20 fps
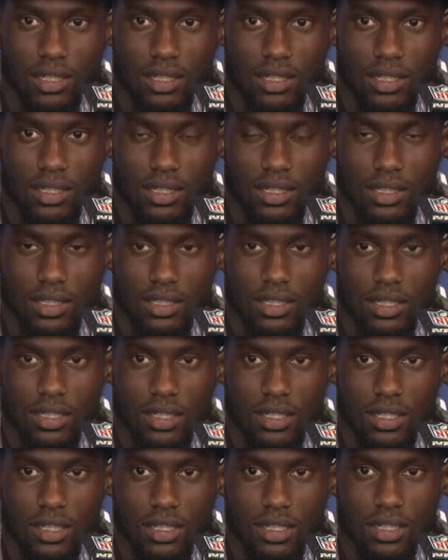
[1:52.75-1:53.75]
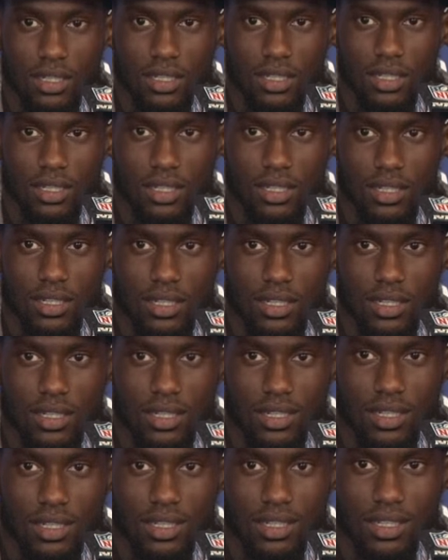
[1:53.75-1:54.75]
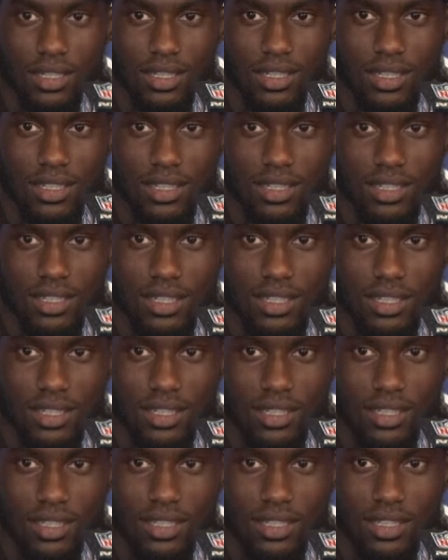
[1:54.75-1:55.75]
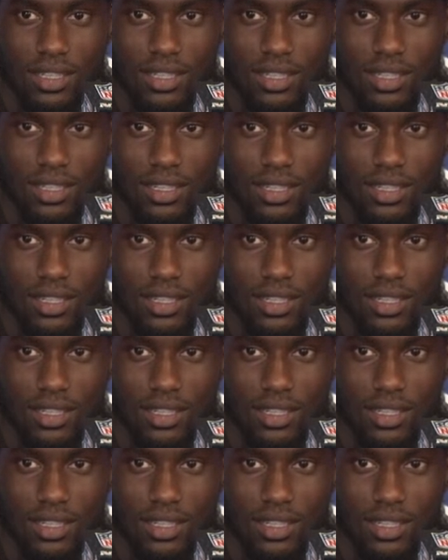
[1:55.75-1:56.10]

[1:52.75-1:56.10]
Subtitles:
Nothing is said.